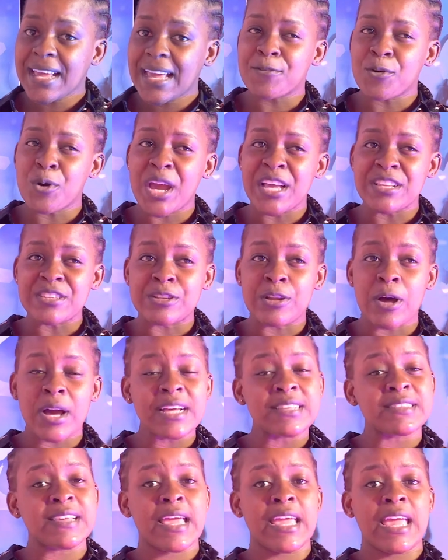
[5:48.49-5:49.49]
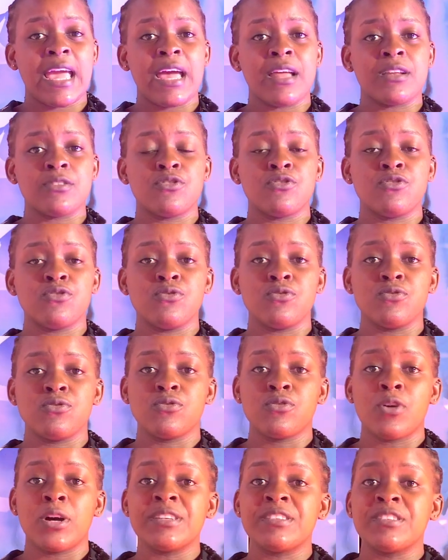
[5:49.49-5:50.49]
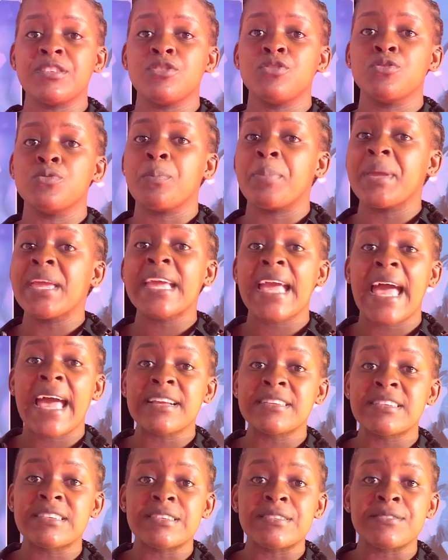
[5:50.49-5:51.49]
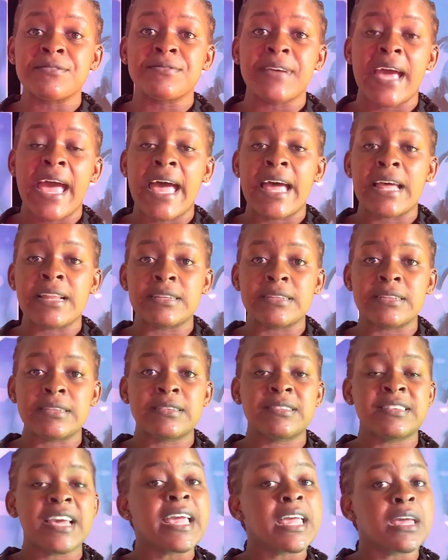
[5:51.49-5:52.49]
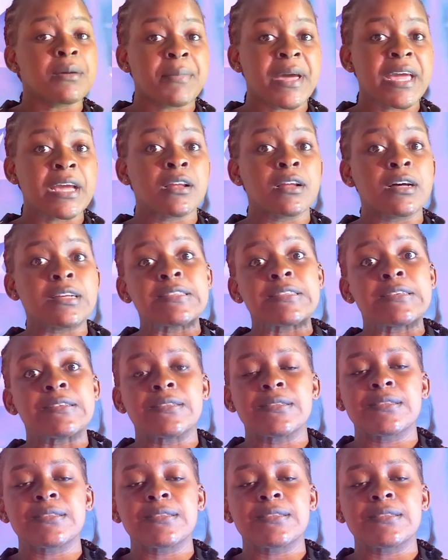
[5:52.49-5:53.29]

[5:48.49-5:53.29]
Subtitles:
for as long as I can to continue being active and taking my classes.